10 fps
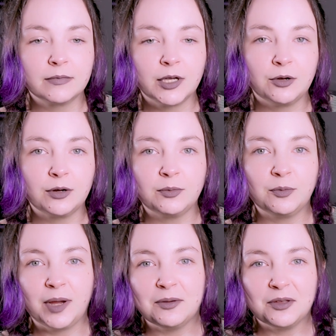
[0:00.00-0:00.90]
a
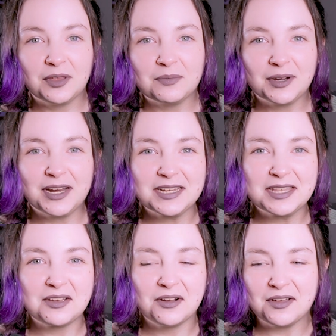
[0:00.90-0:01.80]
horrible Bible thumper, as
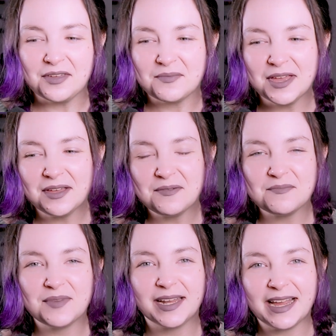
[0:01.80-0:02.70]
they call them.
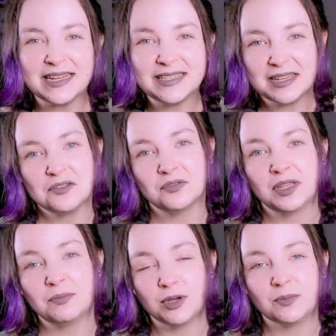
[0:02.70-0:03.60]
But I did it
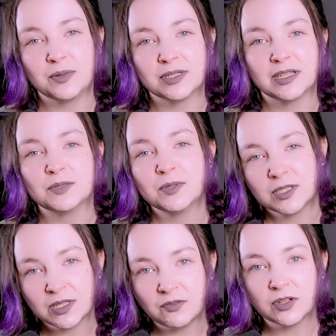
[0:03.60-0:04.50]
with a purpose. I
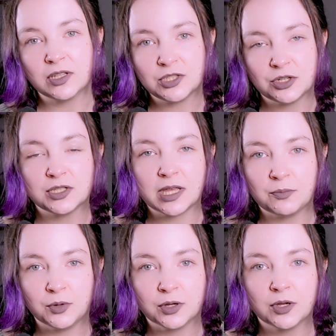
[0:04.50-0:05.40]
specifically chose
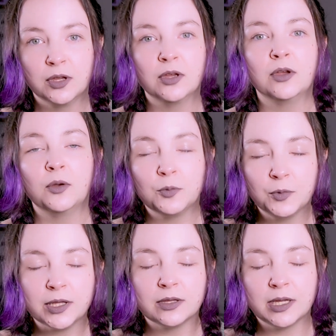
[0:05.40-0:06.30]
that book
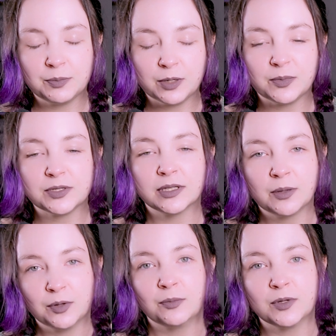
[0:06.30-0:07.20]
with a purpose, and
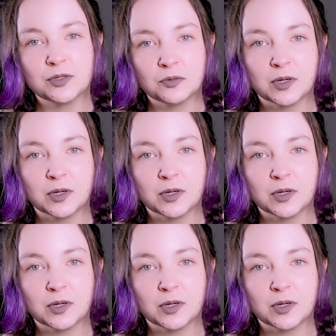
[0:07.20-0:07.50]
that purpose